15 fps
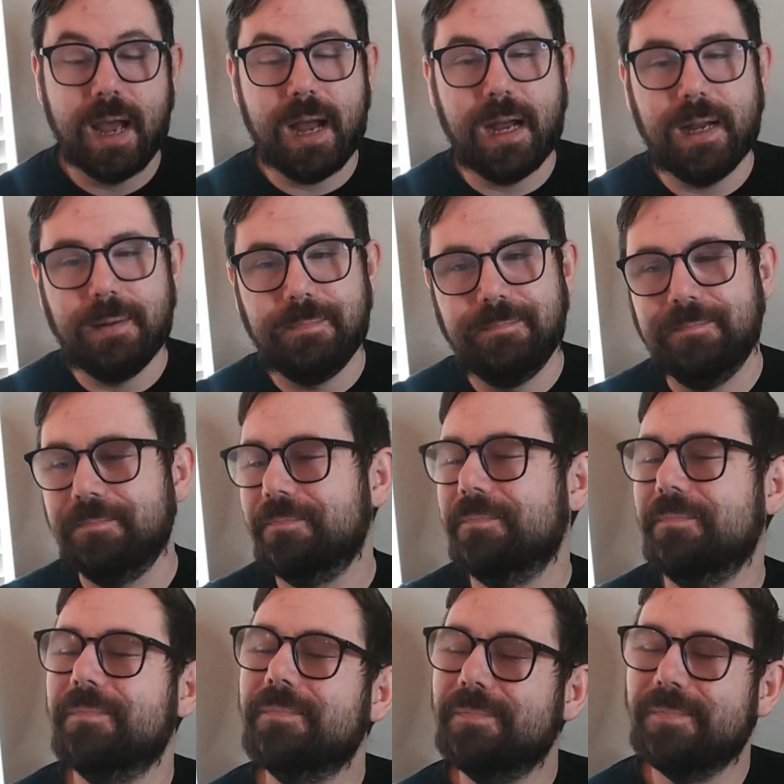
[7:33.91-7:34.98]

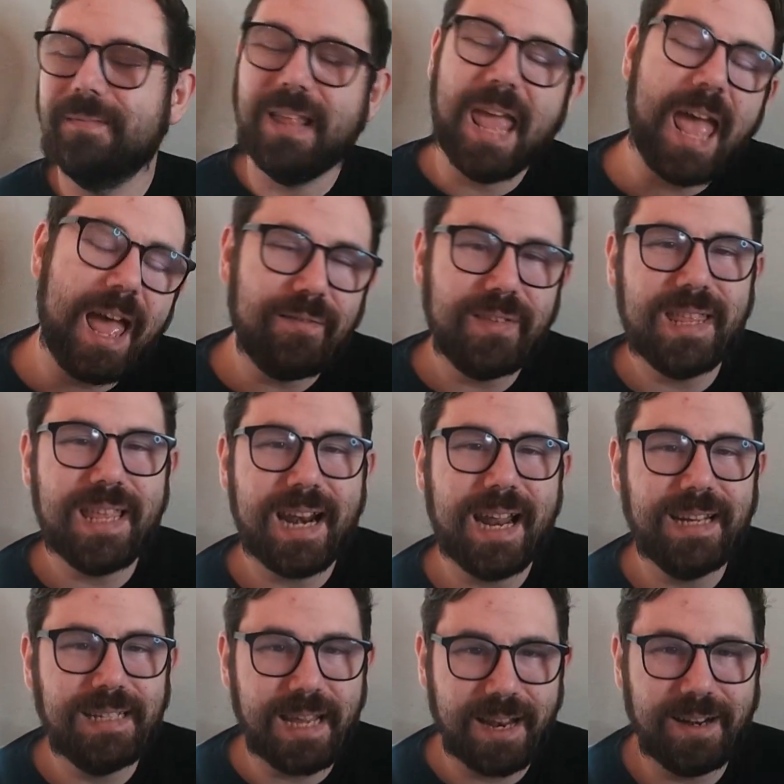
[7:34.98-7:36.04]
having that
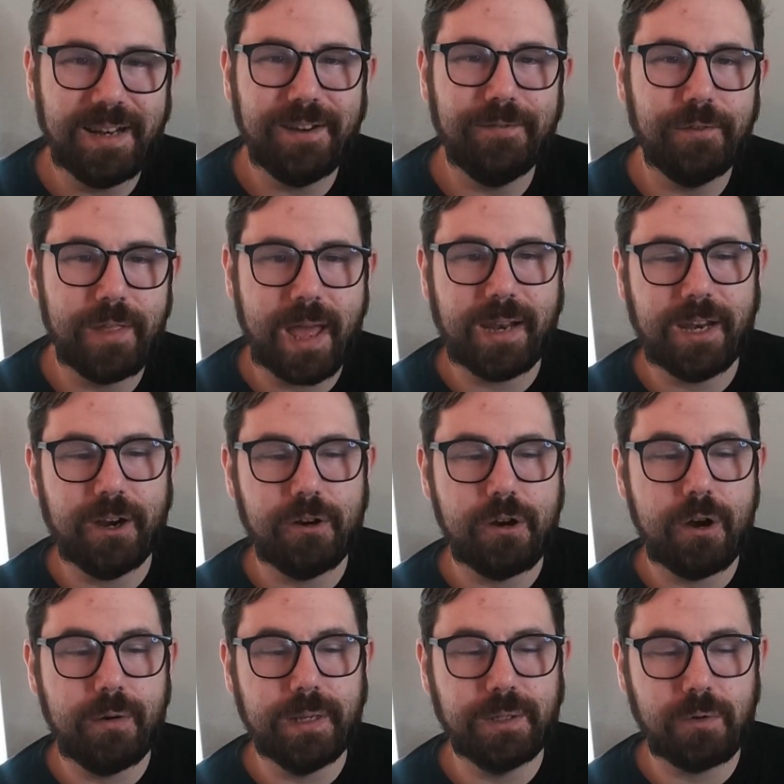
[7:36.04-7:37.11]
identity for that
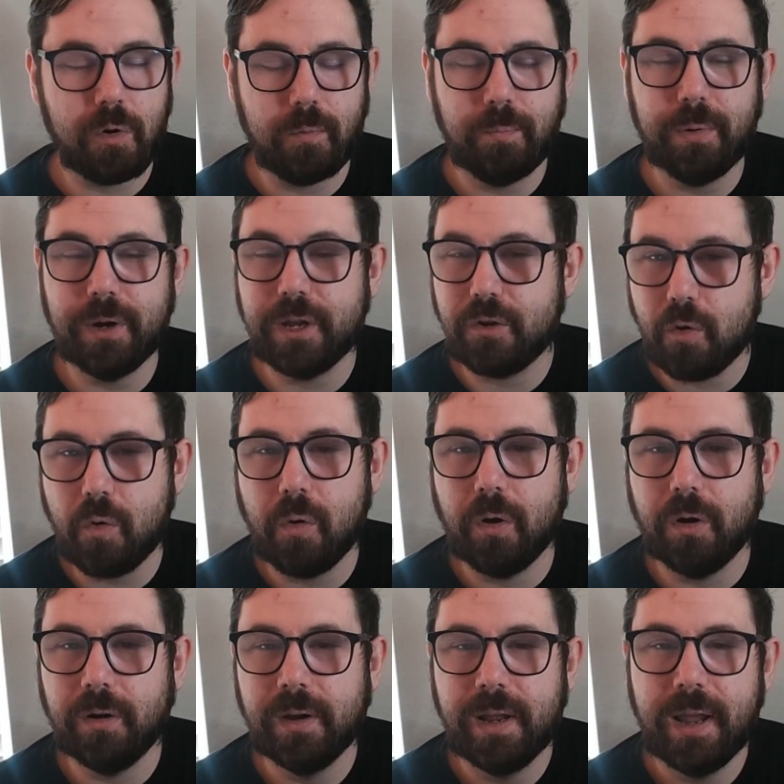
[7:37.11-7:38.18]
hero is pretty
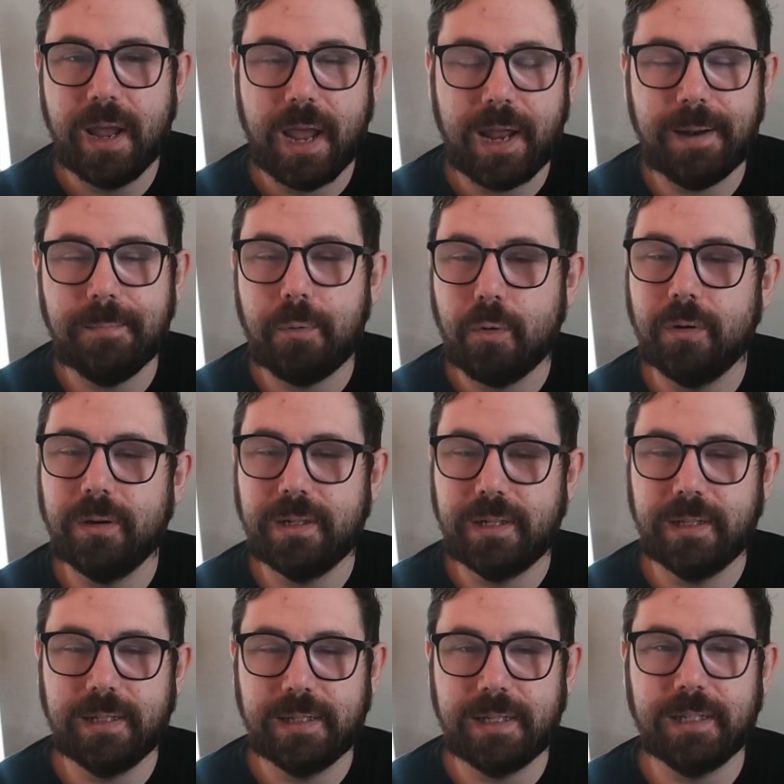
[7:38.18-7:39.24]
core and important
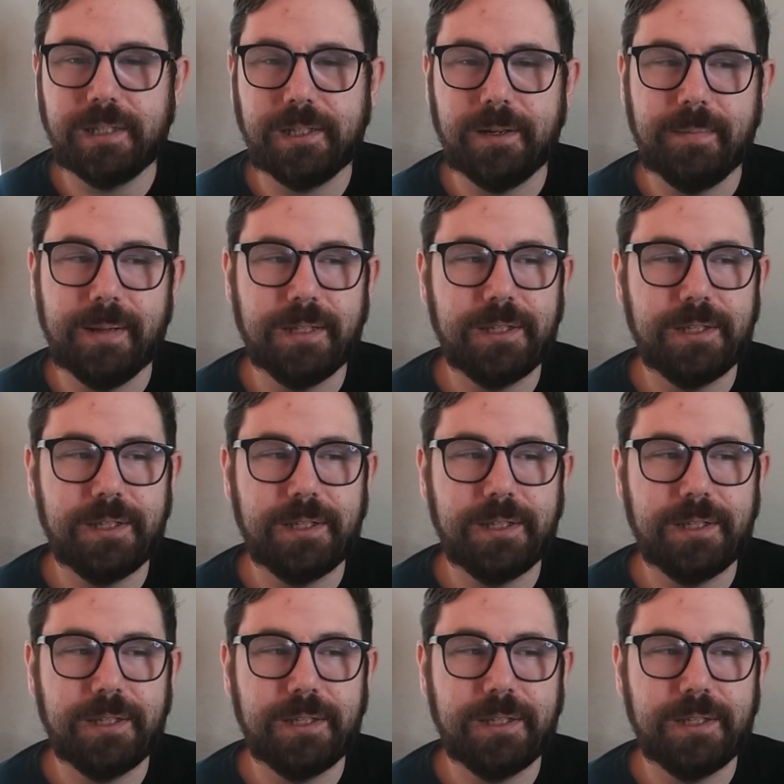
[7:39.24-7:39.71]
to the system.